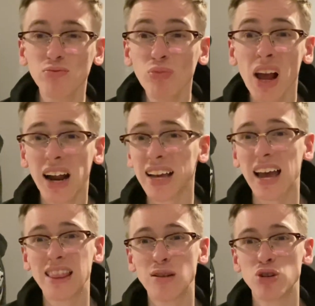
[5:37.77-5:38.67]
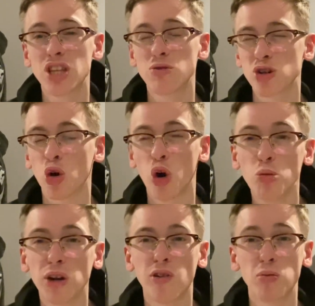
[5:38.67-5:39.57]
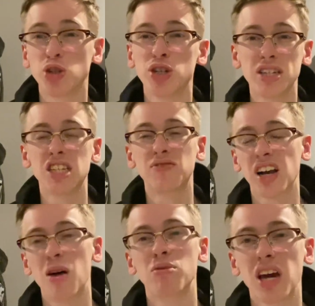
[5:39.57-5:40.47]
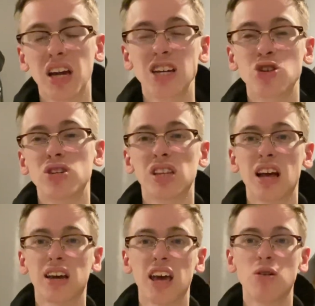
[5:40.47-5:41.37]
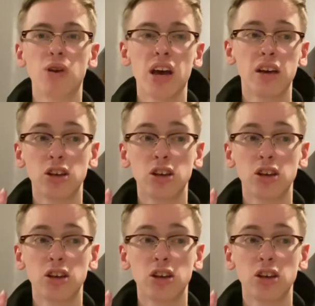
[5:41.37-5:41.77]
And again, there was a couple of opportunities for Gabriel Jesus in that game where,